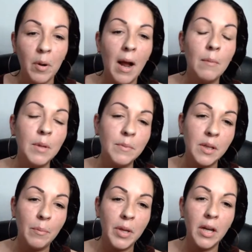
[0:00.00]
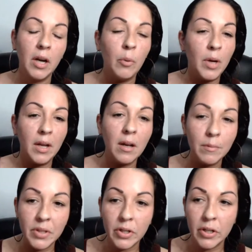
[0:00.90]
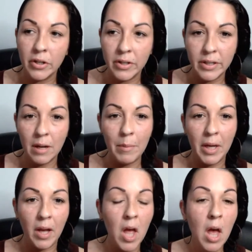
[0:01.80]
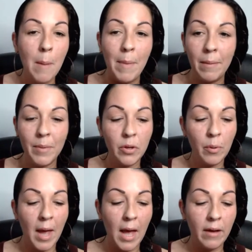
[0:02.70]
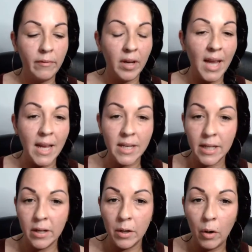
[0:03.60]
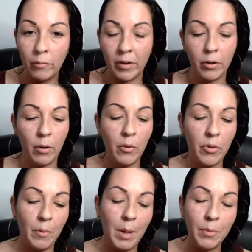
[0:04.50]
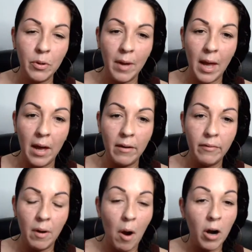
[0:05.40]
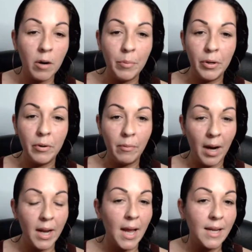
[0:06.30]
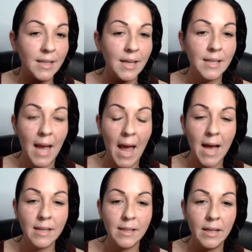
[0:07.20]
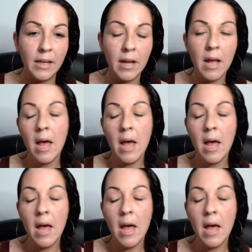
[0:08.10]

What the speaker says: problems up here when it comes to your stomach? Maybe you have a candida overgrowth, or maybe you have heartburn, right? Excess acid.